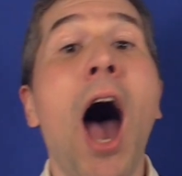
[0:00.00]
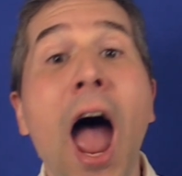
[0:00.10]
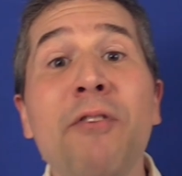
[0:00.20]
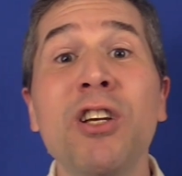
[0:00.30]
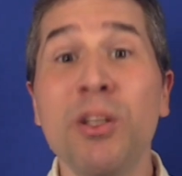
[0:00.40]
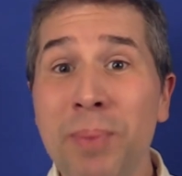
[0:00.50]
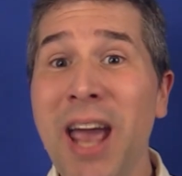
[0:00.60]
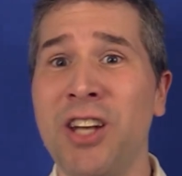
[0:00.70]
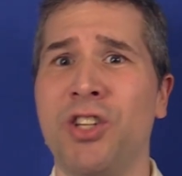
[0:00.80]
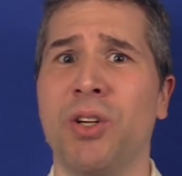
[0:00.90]
I
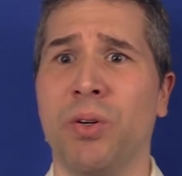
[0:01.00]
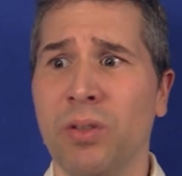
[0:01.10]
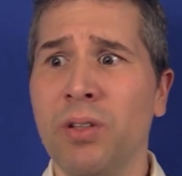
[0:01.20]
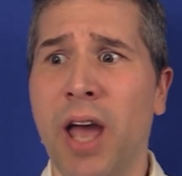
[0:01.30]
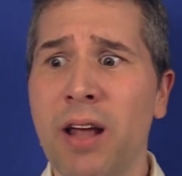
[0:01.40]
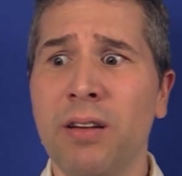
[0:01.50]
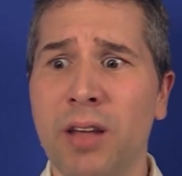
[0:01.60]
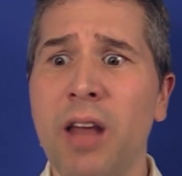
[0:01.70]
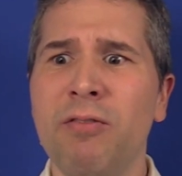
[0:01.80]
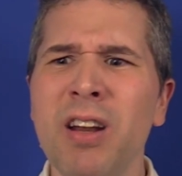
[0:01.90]
respect you.
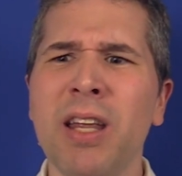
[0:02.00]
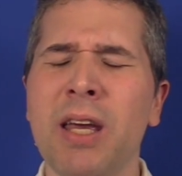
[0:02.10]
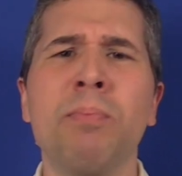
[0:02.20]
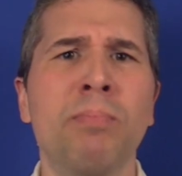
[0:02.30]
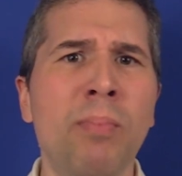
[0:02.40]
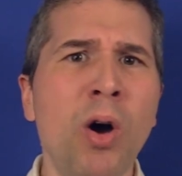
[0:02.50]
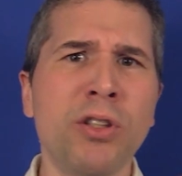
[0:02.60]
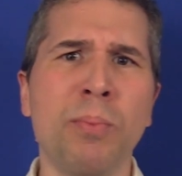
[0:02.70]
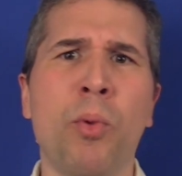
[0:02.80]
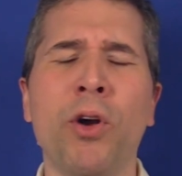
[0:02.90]
And, and really,
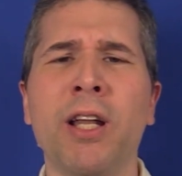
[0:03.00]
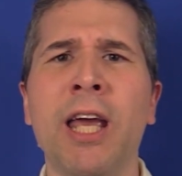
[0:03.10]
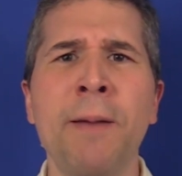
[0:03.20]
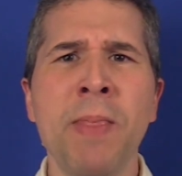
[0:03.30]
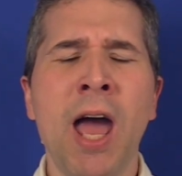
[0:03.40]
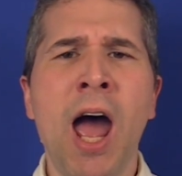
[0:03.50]
most importantly,